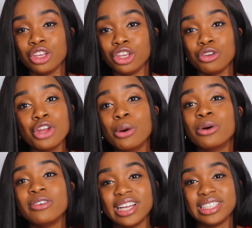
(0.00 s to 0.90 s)
you know
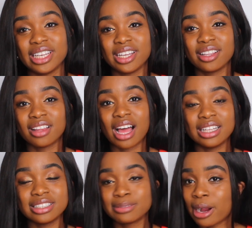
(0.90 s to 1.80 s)
already that
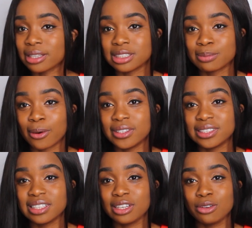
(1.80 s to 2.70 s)
it's practice
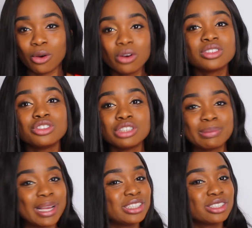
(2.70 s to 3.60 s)
policy not to treat
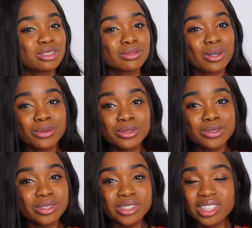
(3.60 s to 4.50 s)
patients with cold
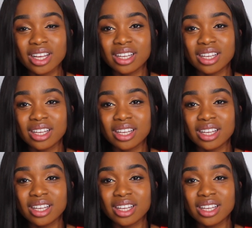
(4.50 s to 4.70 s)
sores.